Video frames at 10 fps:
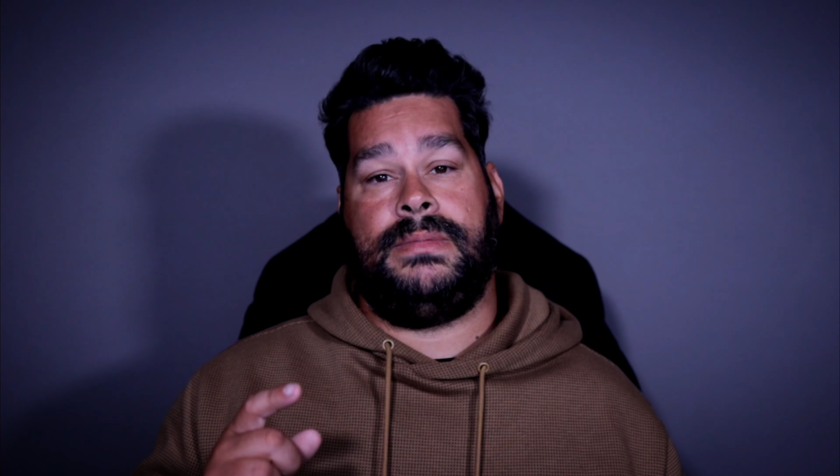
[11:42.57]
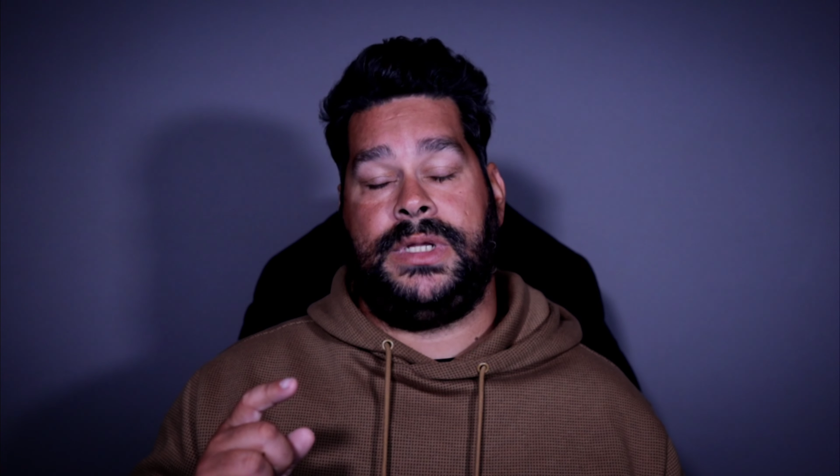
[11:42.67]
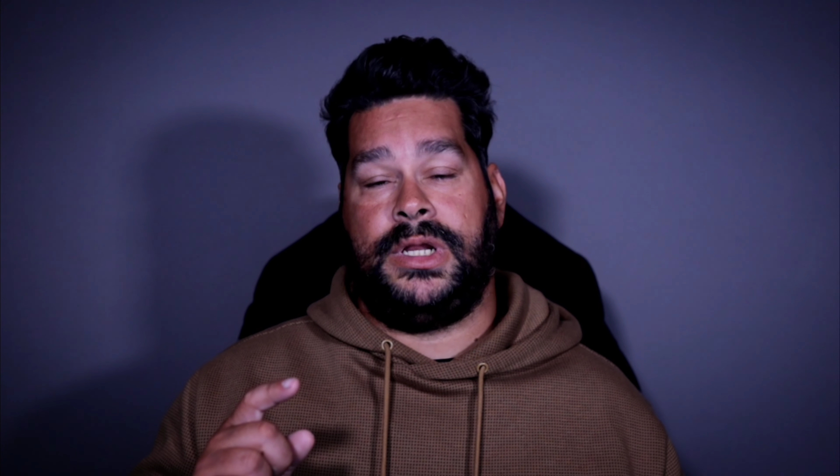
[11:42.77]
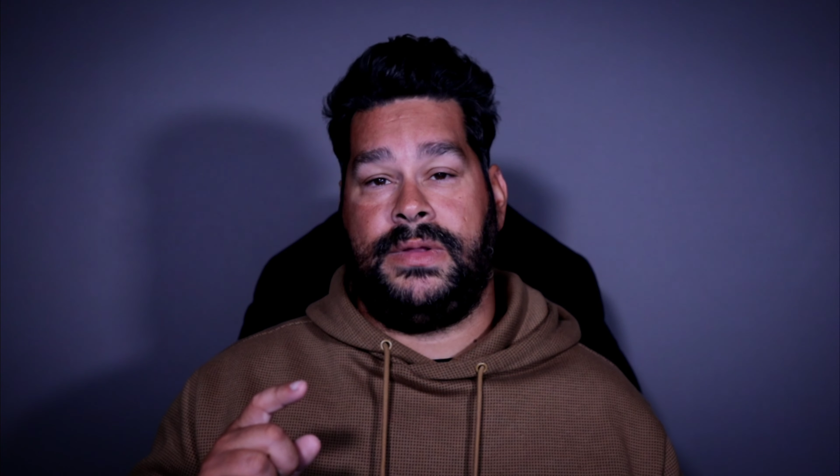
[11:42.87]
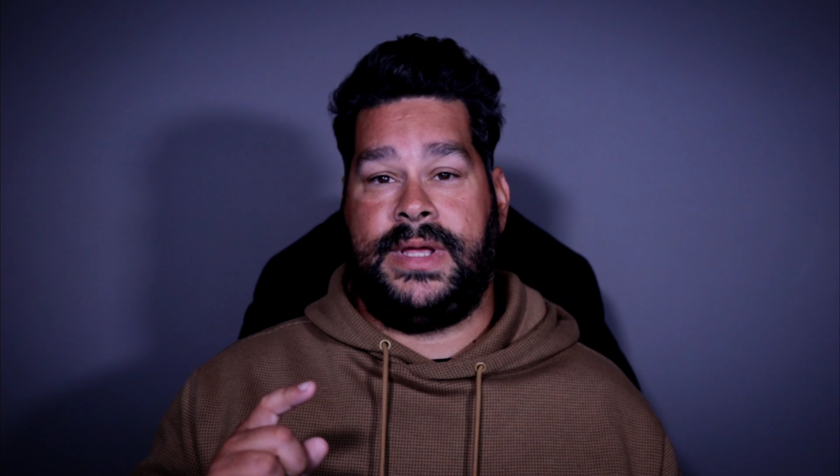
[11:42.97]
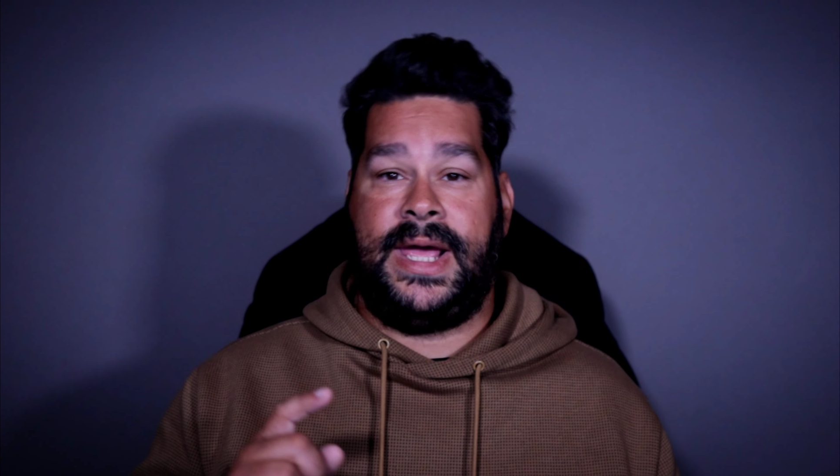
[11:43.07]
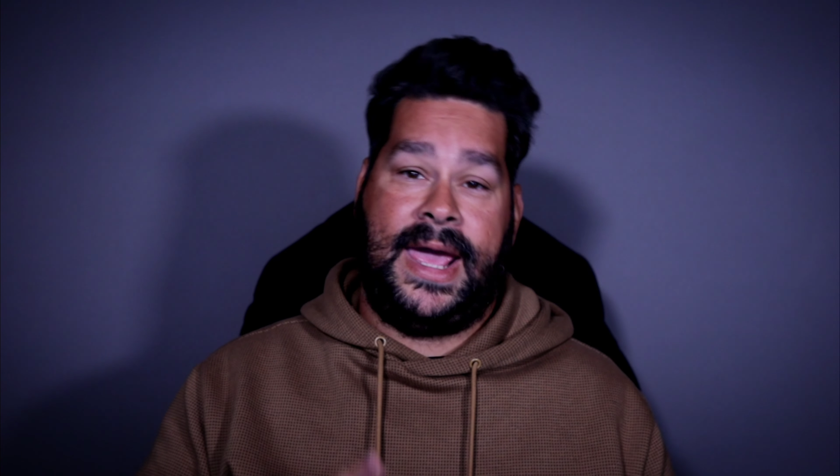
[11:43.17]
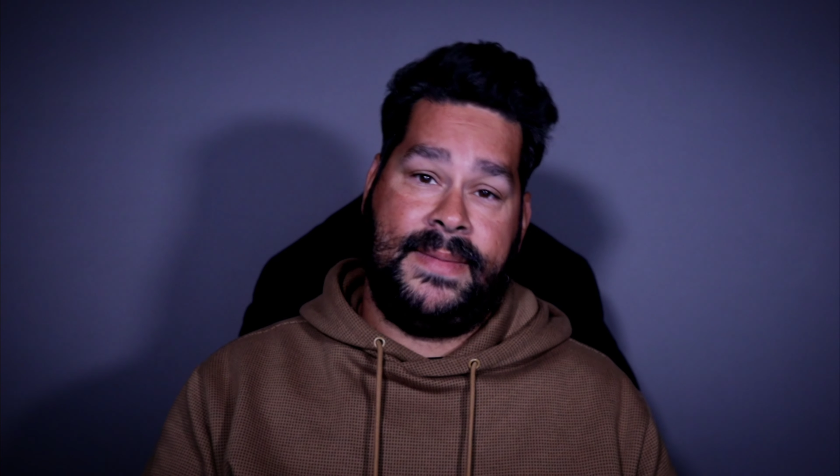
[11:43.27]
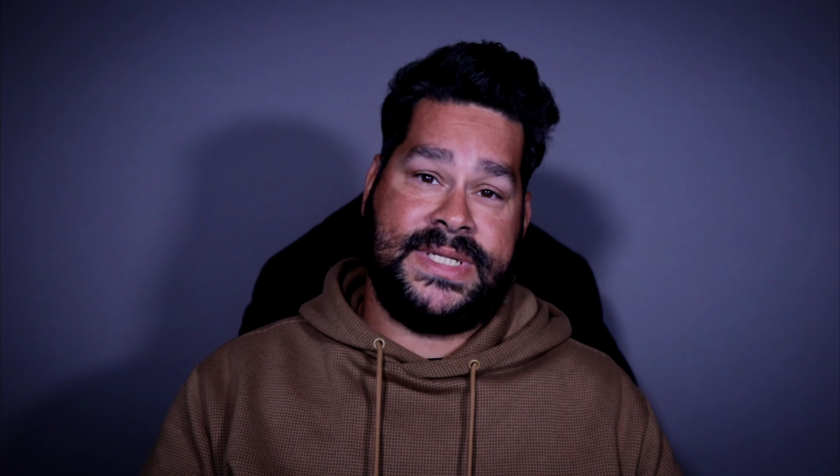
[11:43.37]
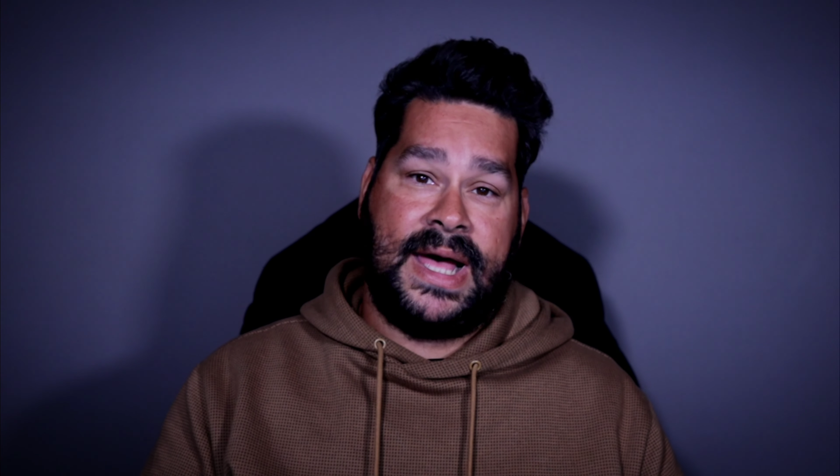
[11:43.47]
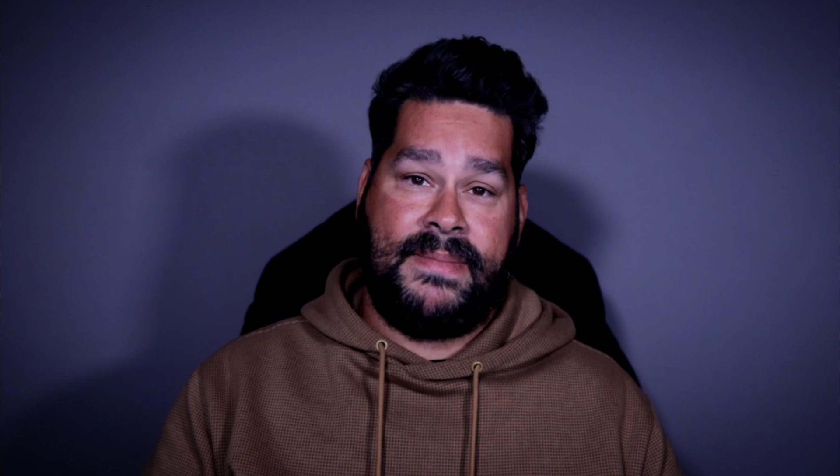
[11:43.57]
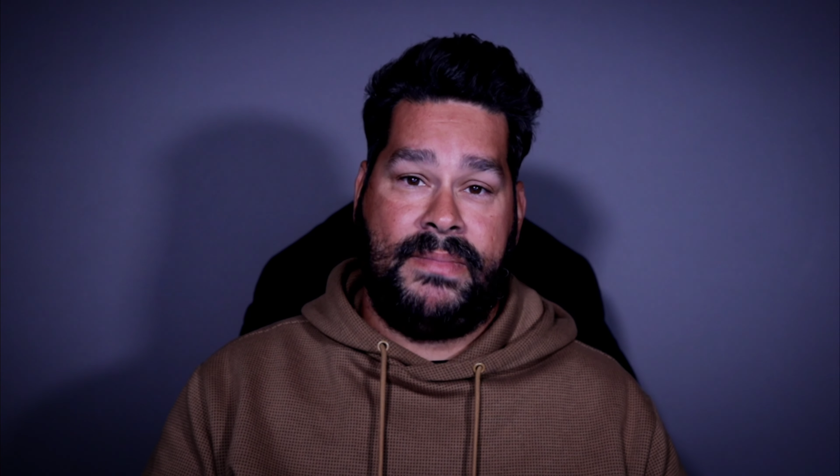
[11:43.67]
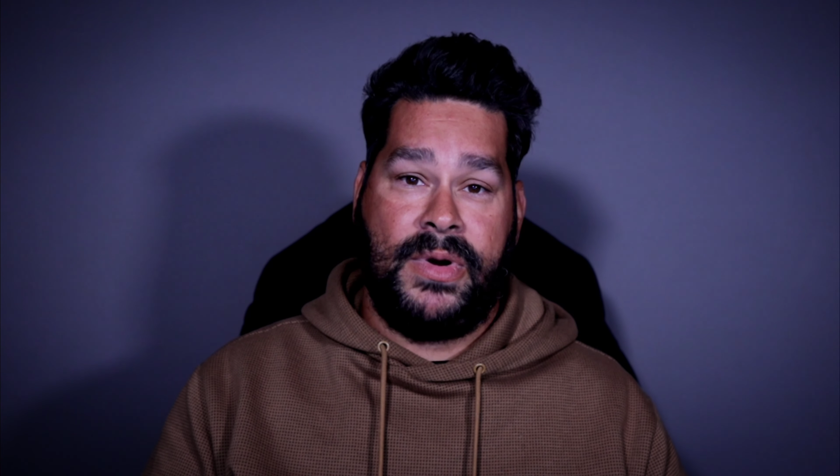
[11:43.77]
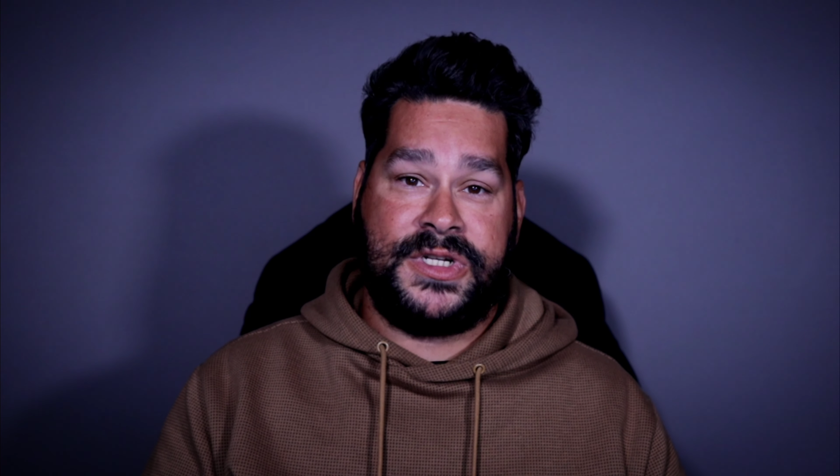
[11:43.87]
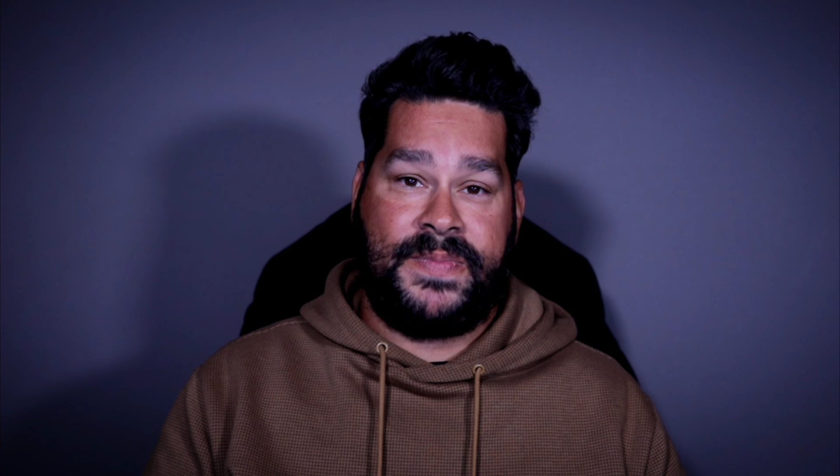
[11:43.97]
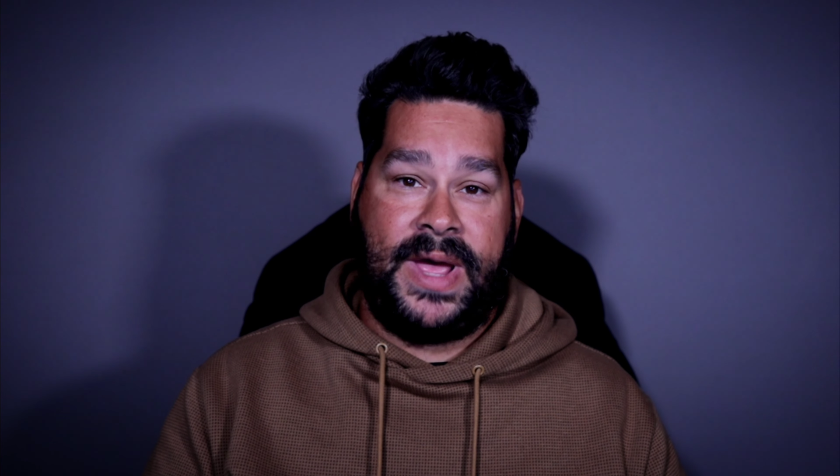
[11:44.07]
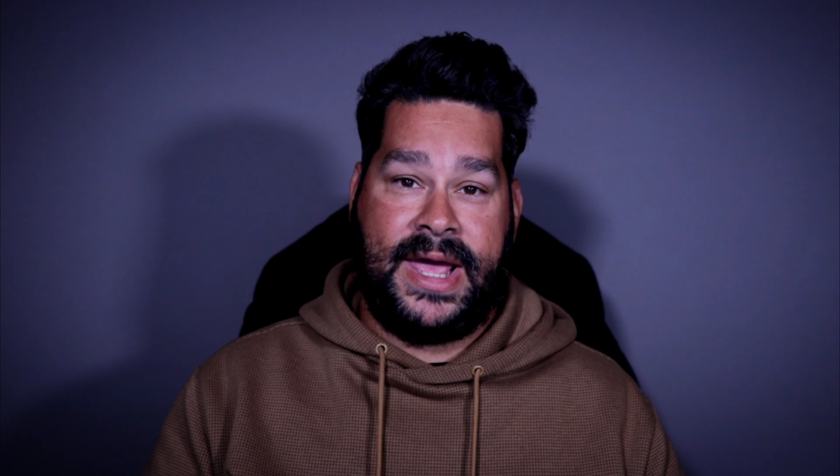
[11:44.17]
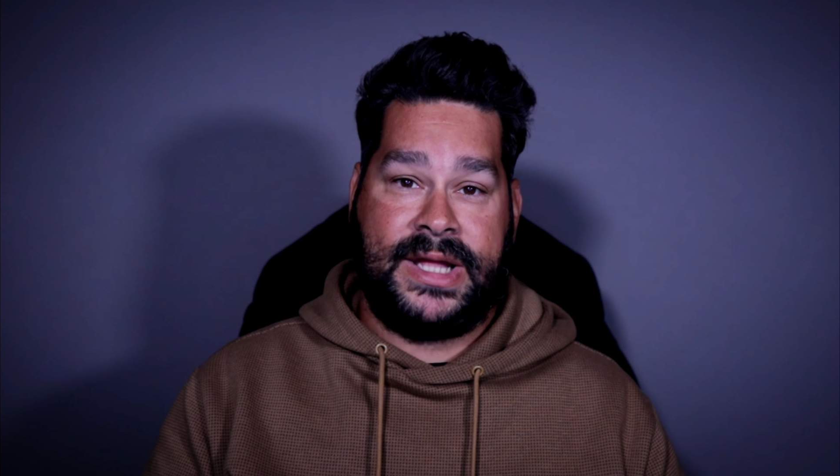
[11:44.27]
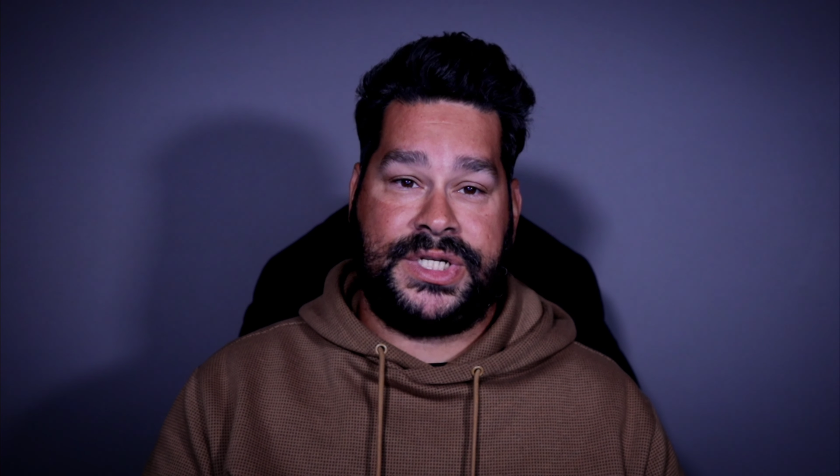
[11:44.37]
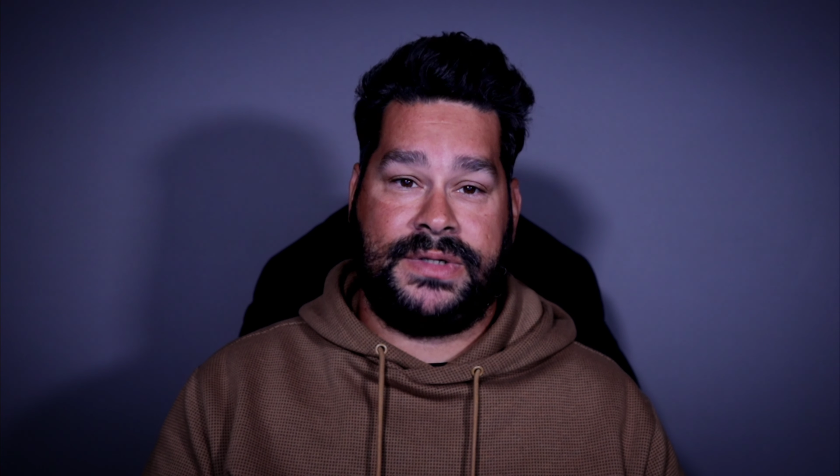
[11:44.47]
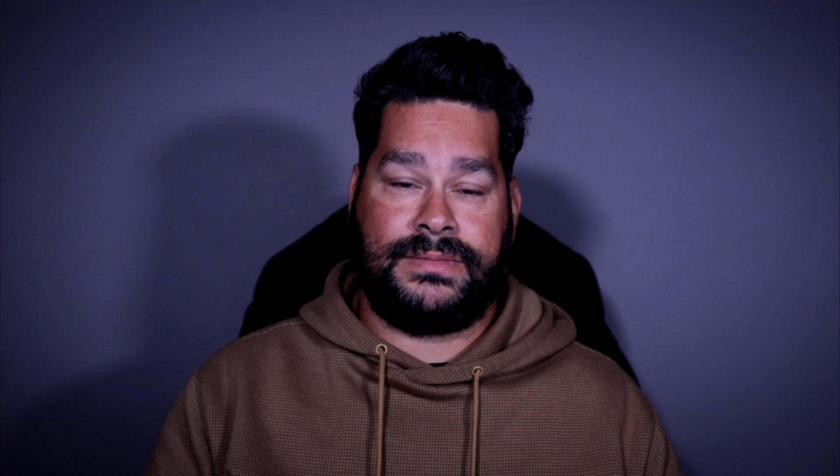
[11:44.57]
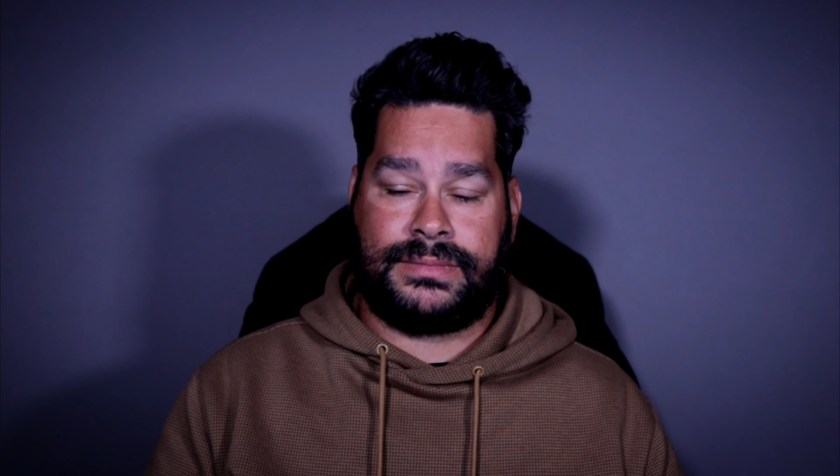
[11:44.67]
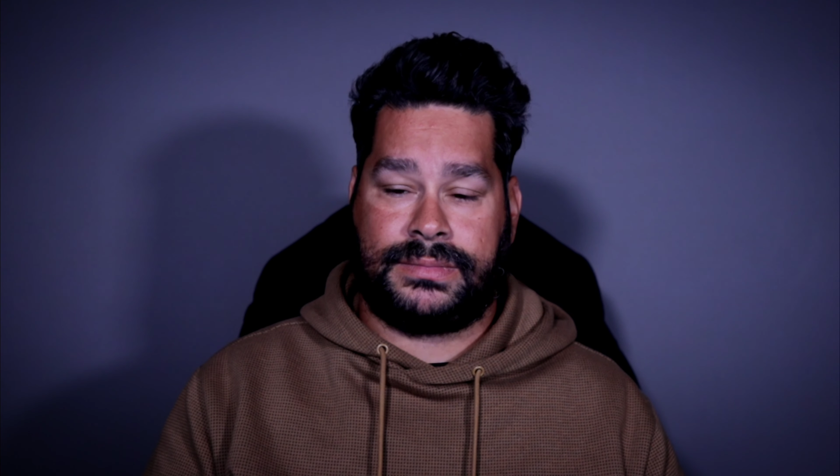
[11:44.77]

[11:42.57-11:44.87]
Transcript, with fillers: you know, the Amazon merch page.